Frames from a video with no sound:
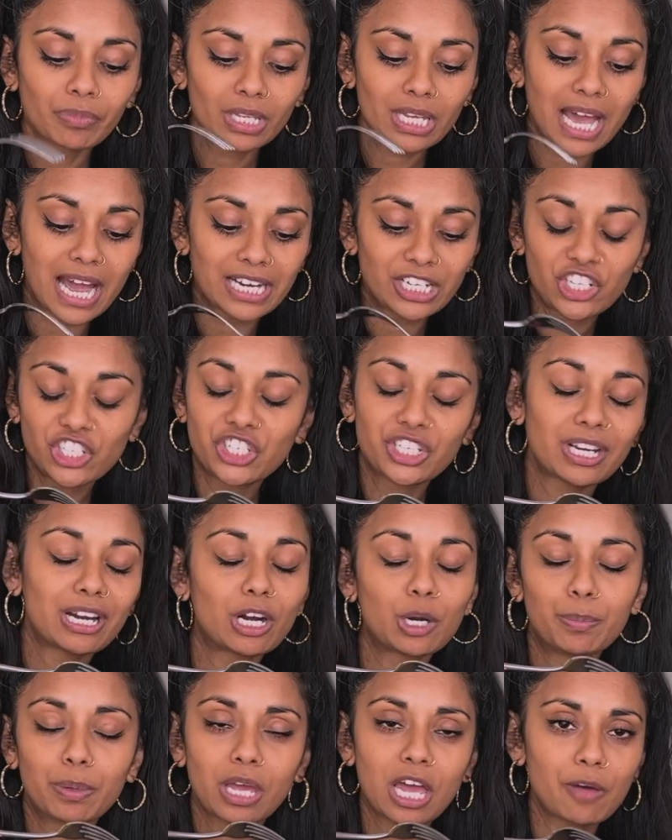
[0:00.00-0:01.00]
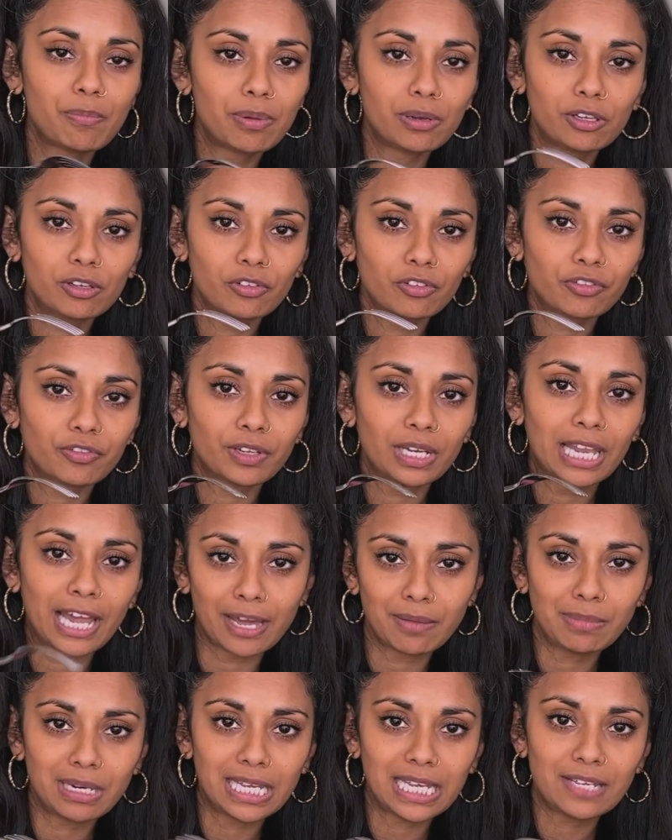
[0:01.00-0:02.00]
I just tear up a couple of
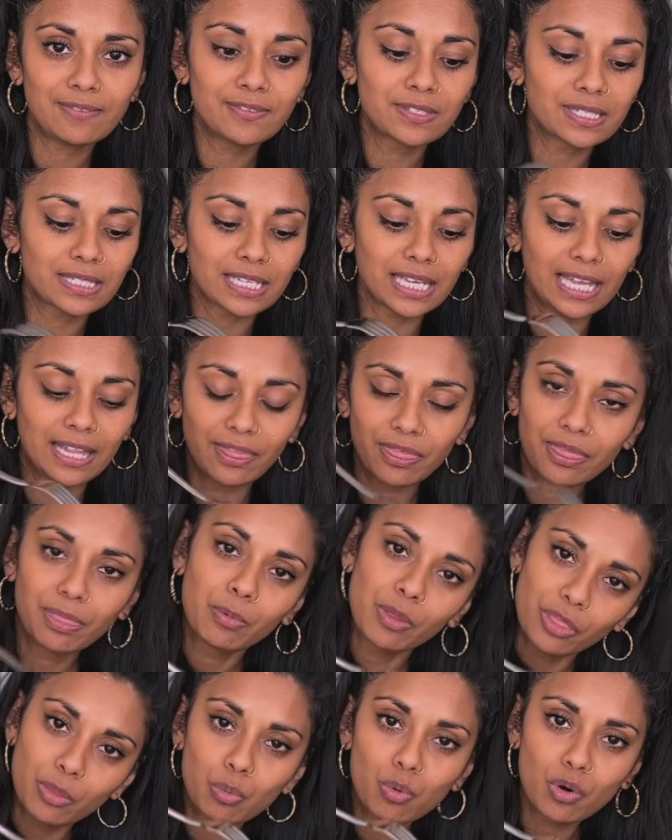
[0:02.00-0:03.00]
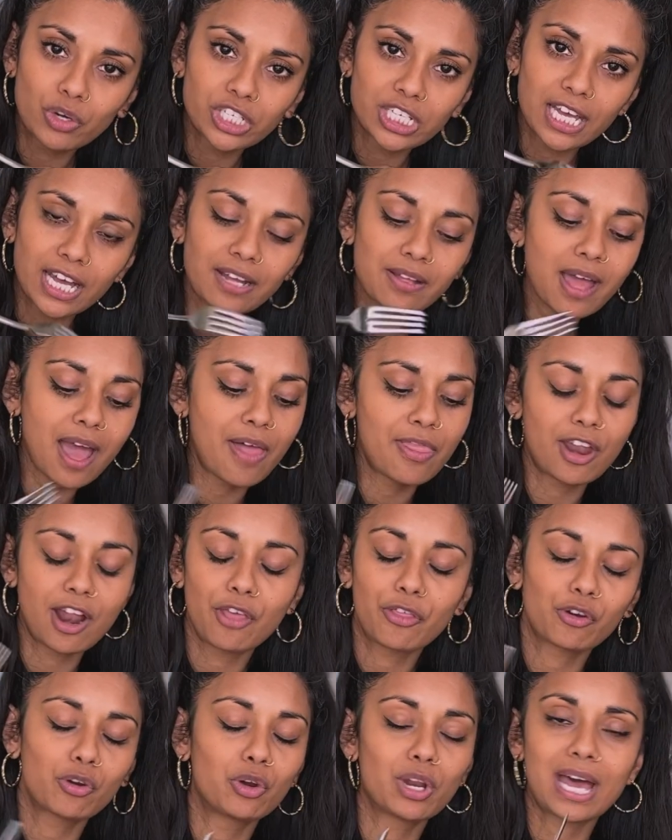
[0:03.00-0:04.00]
lime leaves in with the water, and then I
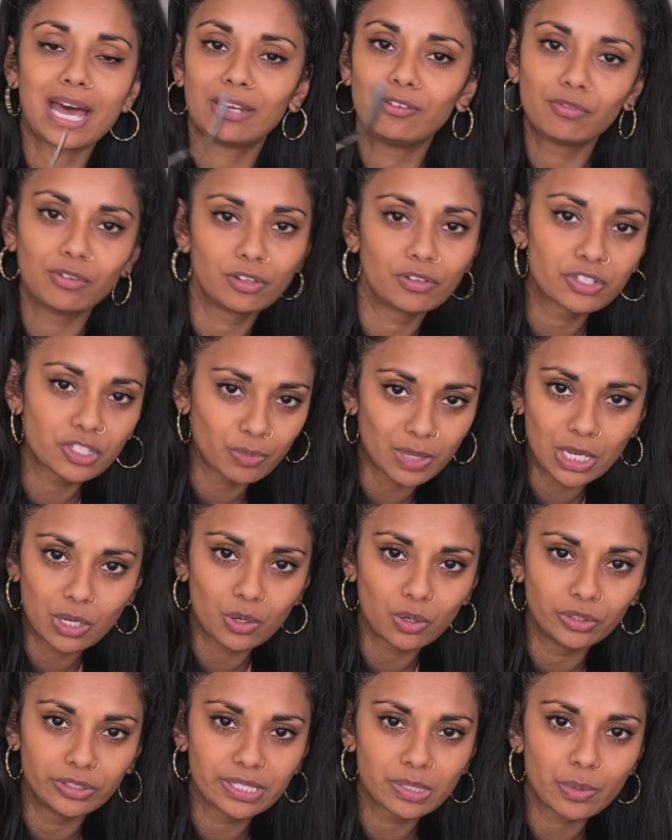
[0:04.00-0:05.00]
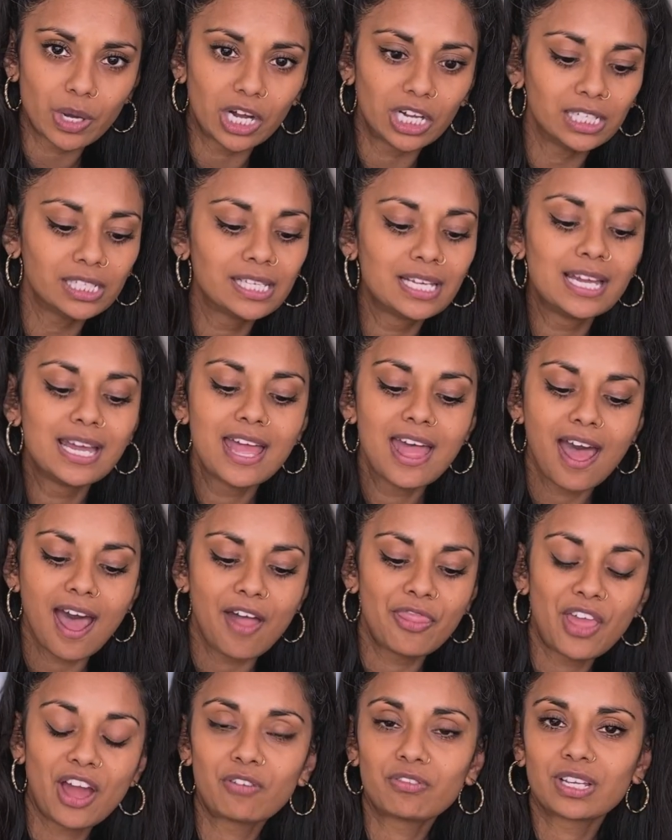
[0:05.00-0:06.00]
throw in a handful of sweet corn as well.
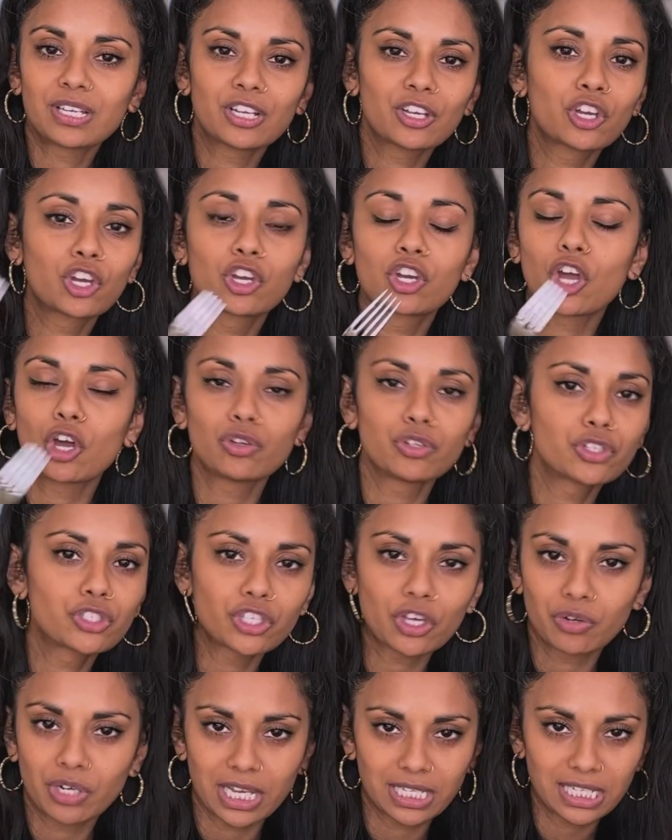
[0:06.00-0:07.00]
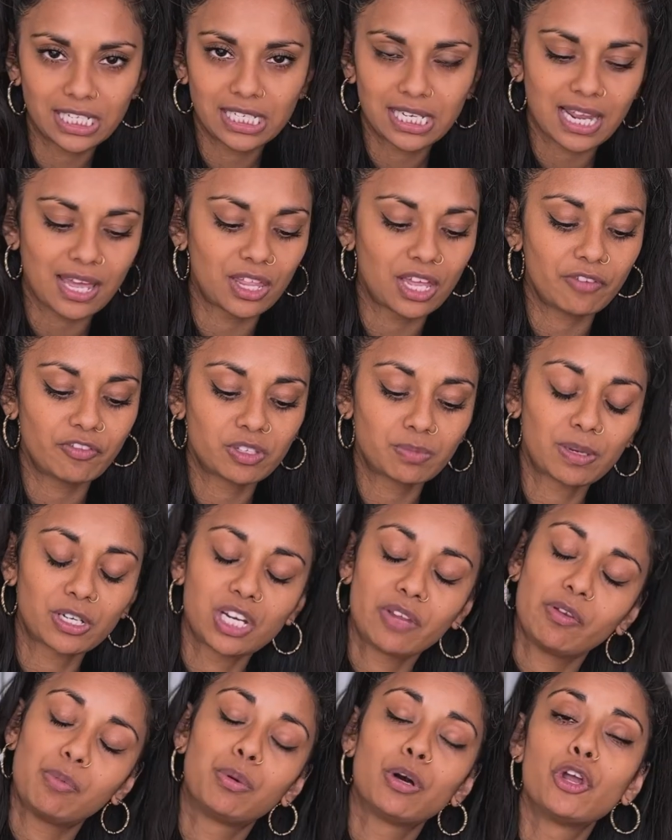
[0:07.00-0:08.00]
And that goes so nicely together,
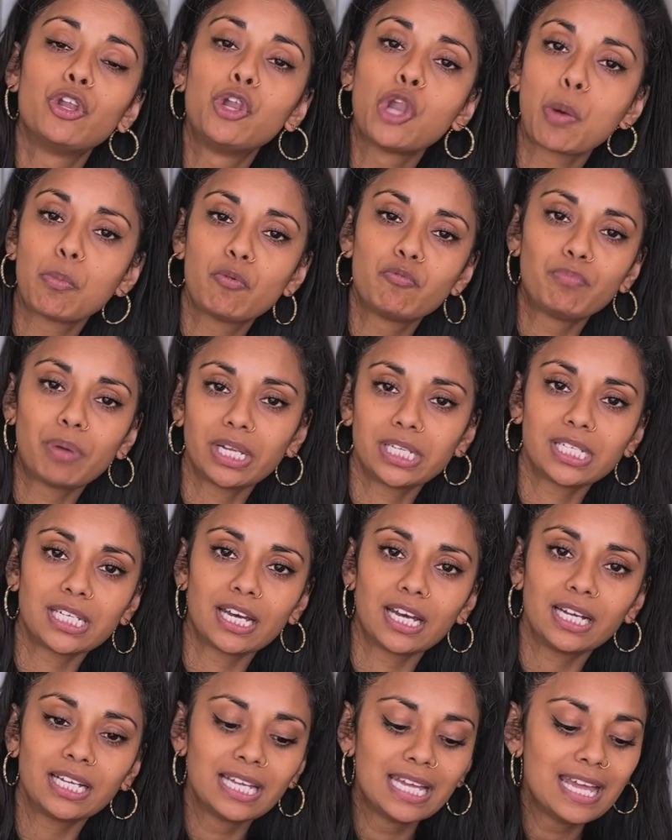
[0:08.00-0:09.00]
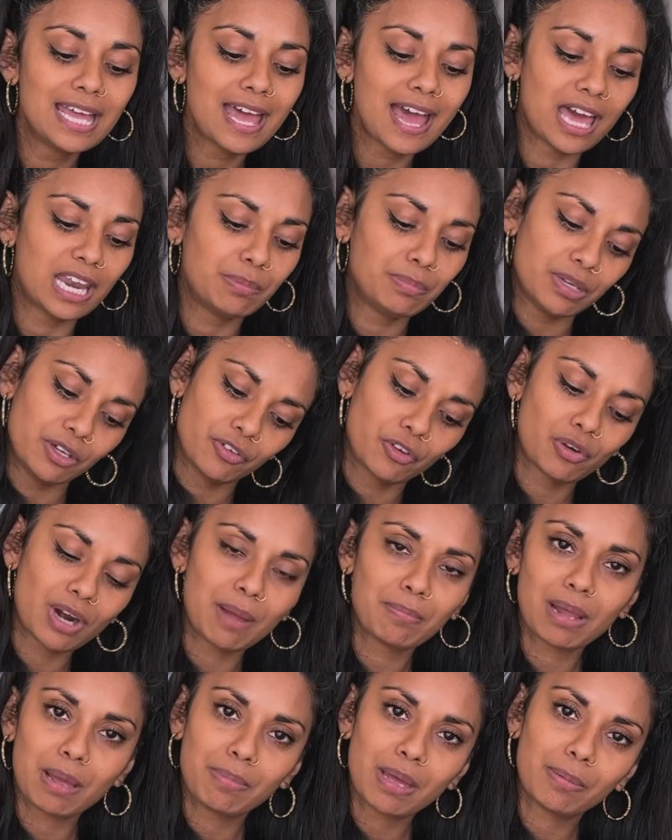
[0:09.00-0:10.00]
especially if you put a knob of butter and a bit of
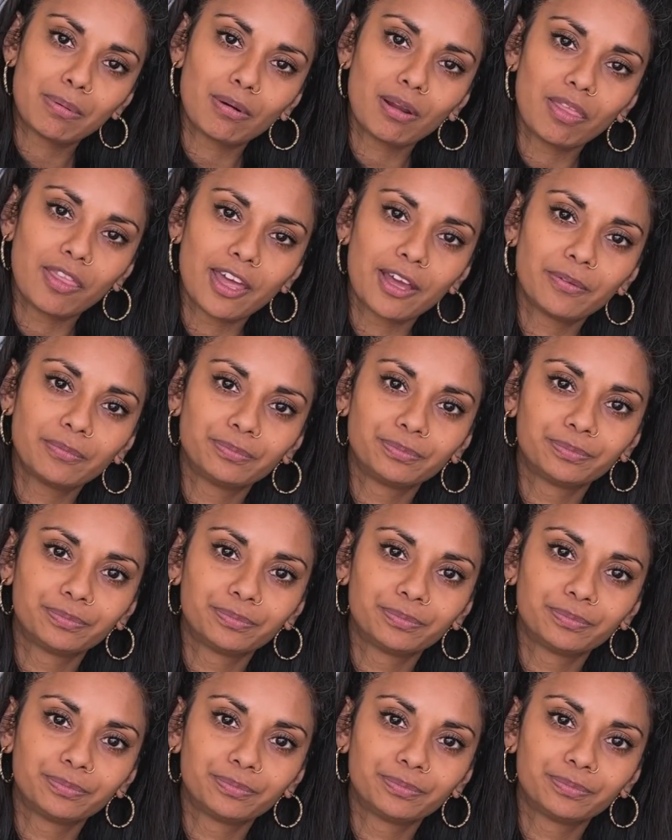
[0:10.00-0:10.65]
cracked black pepper in there.